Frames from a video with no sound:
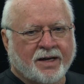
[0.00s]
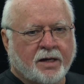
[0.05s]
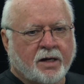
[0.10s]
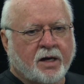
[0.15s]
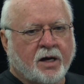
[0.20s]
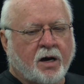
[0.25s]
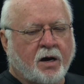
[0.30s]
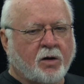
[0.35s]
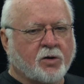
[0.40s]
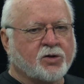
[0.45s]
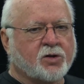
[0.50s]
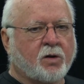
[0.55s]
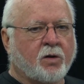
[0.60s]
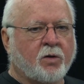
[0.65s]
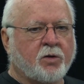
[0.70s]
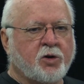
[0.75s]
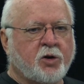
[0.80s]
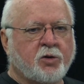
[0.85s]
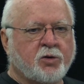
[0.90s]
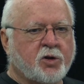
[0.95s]
also
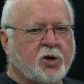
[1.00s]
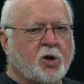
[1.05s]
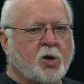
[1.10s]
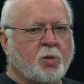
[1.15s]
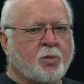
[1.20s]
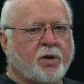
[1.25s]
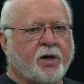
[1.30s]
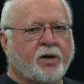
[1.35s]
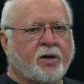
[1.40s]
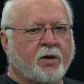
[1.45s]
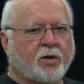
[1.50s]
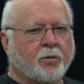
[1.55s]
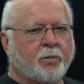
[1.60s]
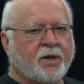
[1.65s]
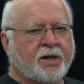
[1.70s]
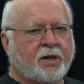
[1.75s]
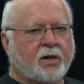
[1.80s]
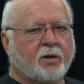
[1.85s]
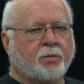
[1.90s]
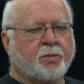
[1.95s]
on YouTube, and there will
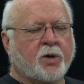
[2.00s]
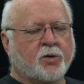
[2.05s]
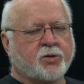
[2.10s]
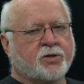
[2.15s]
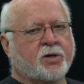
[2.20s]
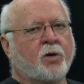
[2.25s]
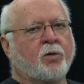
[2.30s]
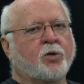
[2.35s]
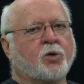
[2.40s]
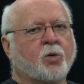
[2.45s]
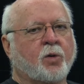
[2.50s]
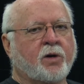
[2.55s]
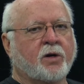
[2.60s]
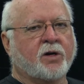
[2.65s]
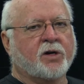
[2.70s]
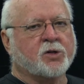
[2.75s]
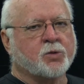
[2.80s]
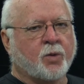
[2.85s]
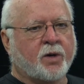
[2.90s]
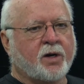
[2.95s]
be posted on
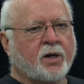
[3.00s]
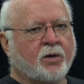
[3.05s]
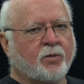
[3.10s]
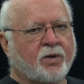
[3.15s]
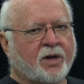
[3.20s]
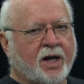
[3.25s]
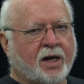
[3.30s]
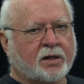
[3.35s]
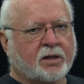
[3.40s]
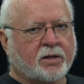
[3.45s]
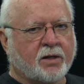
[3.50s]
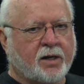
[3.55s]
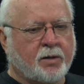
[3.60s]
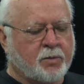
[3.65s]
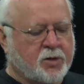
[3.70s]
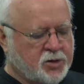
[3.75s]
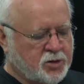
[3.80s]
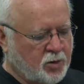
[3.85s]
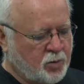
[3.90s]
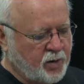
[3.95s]
Twitter as well. And we'd like to thank Mr.